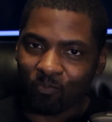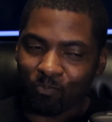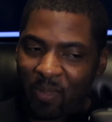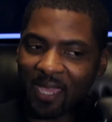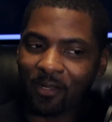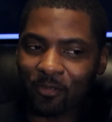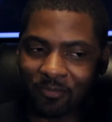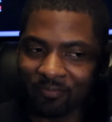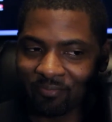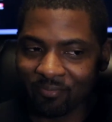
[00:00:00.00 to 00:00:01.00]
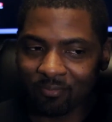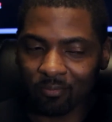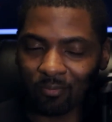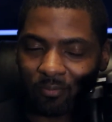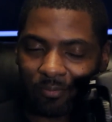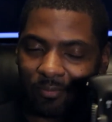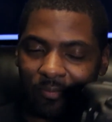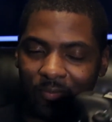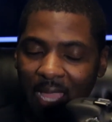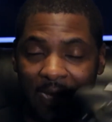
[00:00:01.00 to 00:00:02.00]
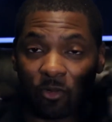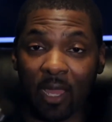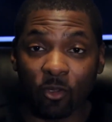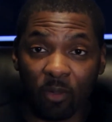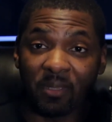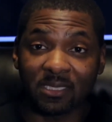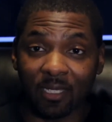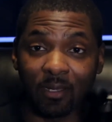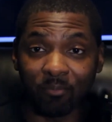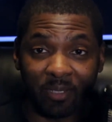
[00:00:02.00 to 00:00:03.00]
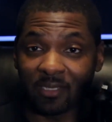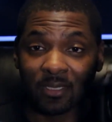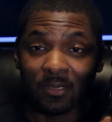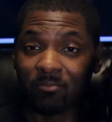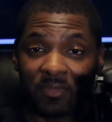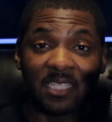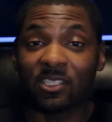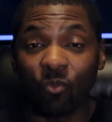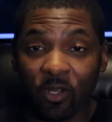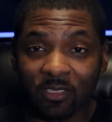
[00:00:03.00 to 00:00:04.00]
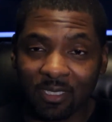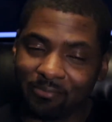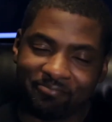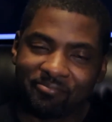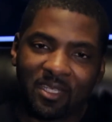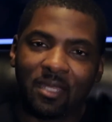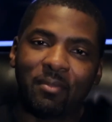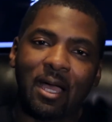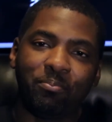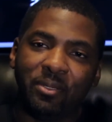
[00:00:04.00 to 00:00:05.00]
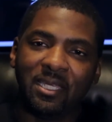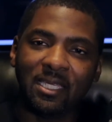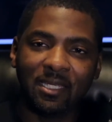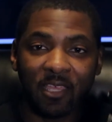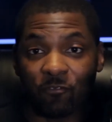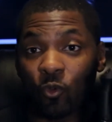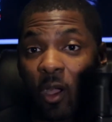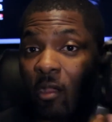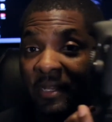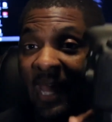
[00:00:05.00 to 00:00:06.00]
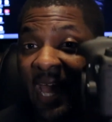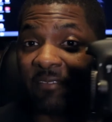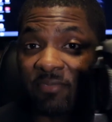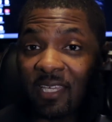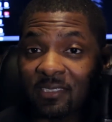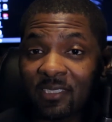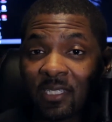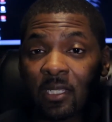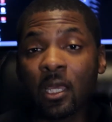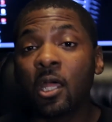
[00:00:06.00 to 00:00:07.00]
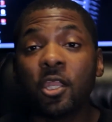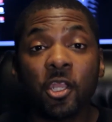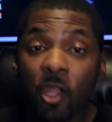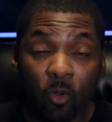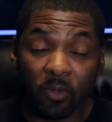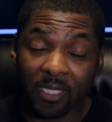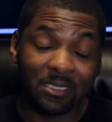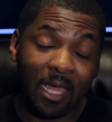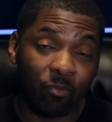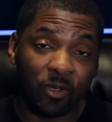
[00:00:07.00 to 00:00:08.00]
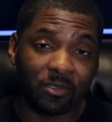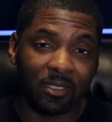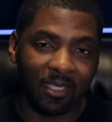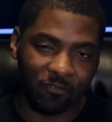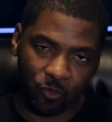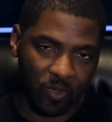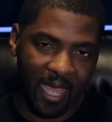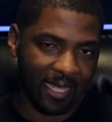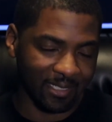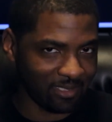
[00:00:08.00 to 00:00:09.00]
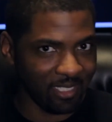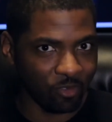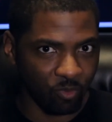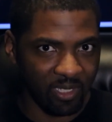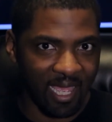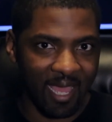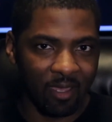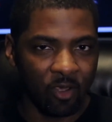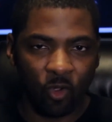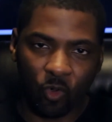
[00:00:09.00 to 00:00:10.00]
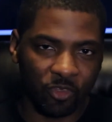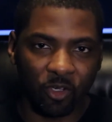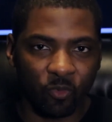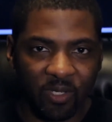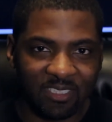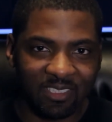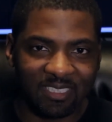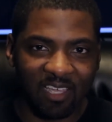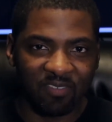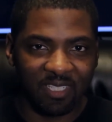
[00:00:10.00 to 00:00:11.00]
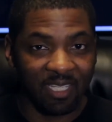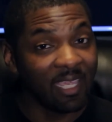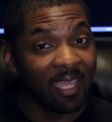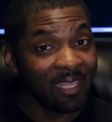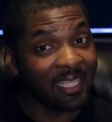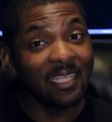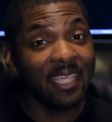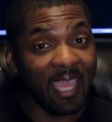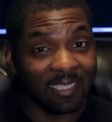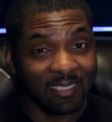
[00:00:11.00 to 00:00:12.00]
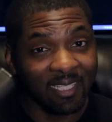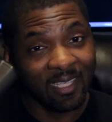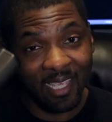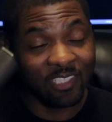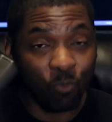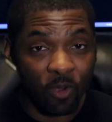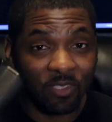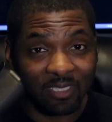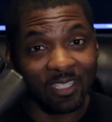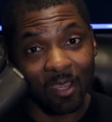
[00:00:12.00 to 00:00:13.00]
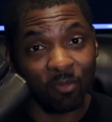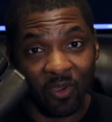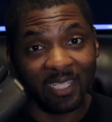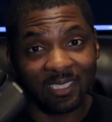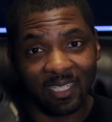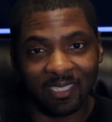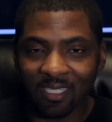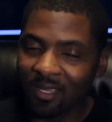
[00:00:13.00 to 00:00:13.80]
better? I don't know. I know I messed that up, but is it worth it? In my opinion, if you already have this, no, it's not worth it. If you got a T3i or the original 7D, then yes, it's worth it to upgrade to this.